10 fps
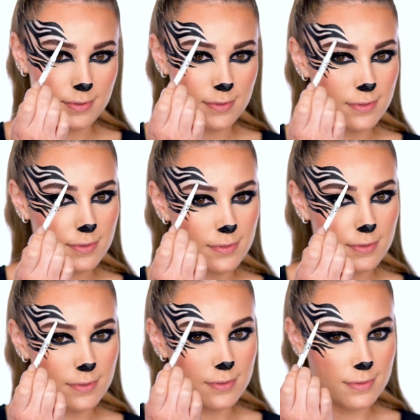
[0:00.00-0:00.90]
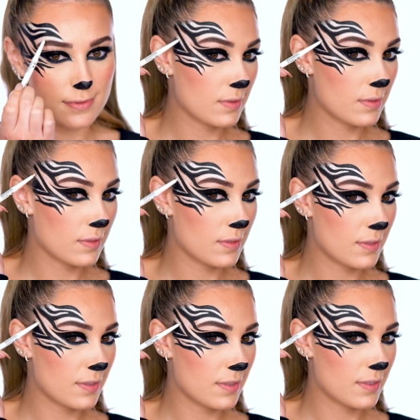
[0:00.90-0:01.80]

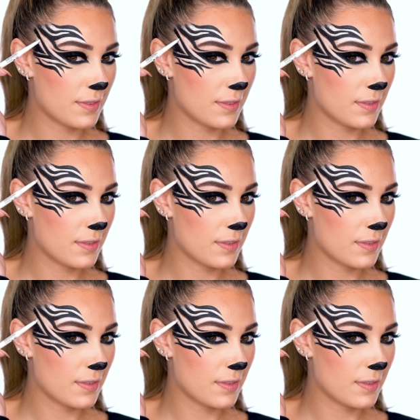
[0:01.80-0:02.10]
Nothing is said.